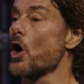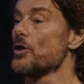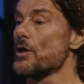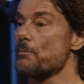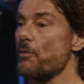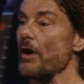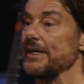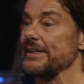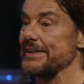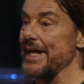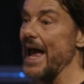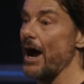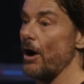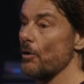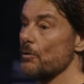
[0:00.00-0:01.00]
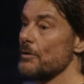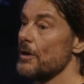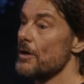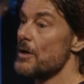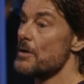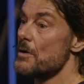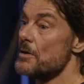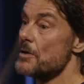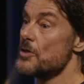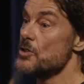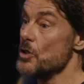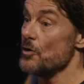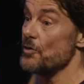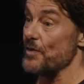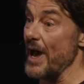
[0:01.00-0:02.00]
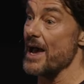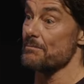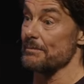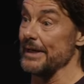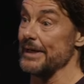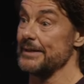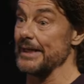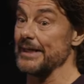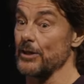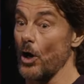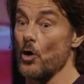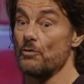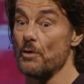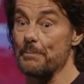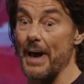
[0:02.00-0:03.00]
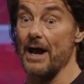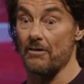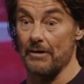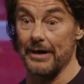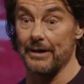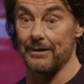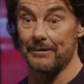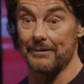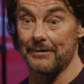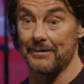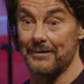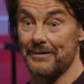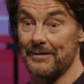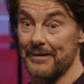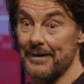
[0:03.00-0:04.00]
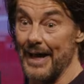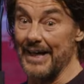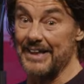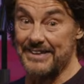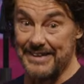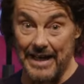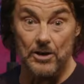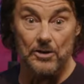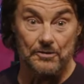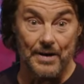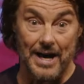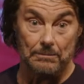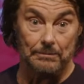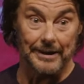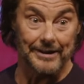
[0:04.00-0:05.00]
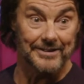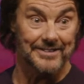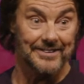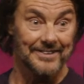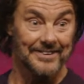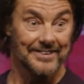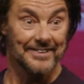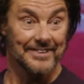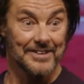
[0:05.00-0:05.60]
know that breaks down new families is overbearing extended families